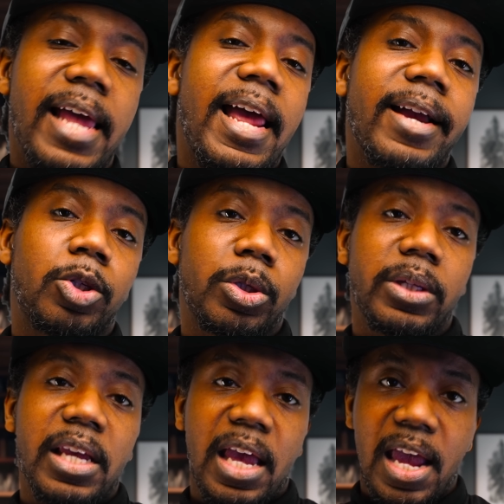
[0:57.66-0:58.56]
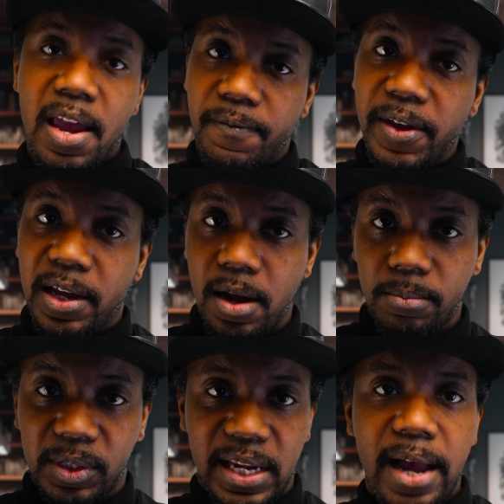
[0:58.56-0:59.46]
And actually, if it
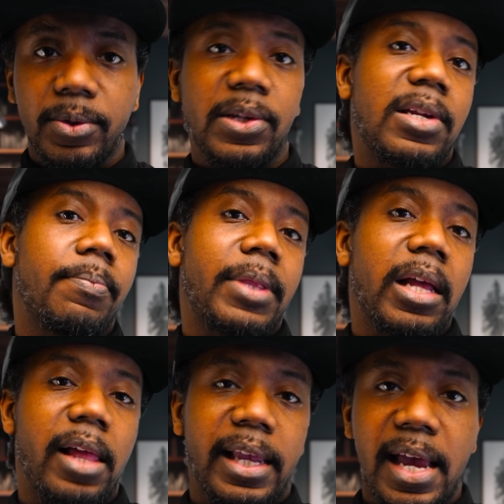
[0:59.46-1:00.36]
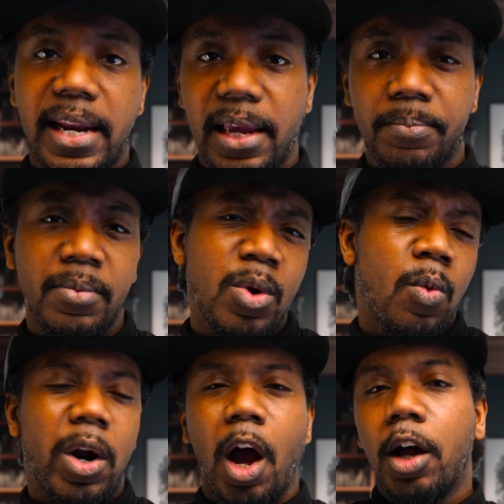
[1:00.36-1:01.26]
comes down to something like getting
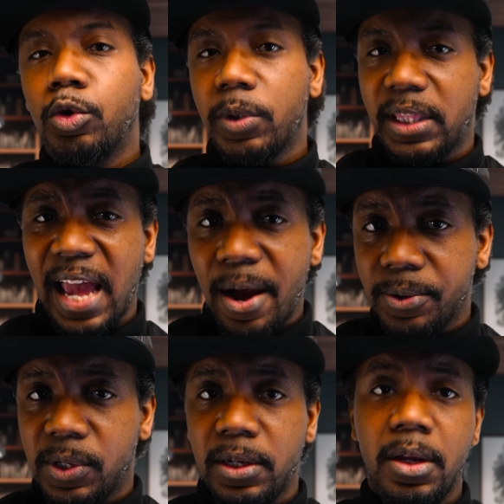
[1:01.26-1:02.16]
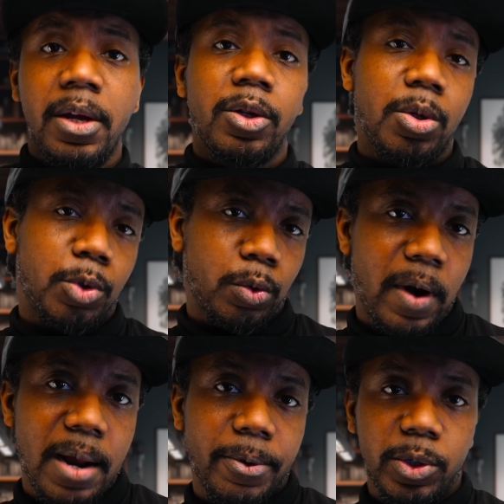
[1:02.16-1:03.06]
100,000
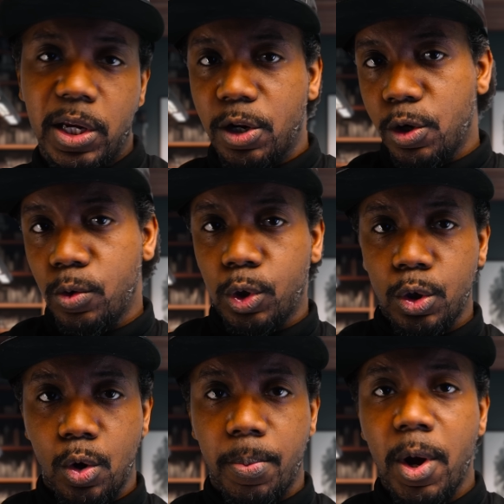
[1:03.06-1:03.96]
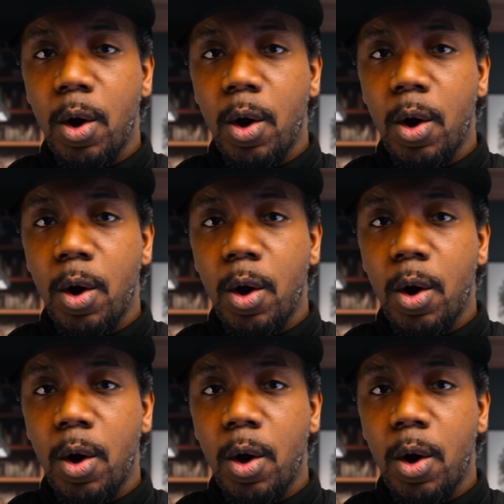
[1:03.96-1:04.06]
subscribers in YouTube,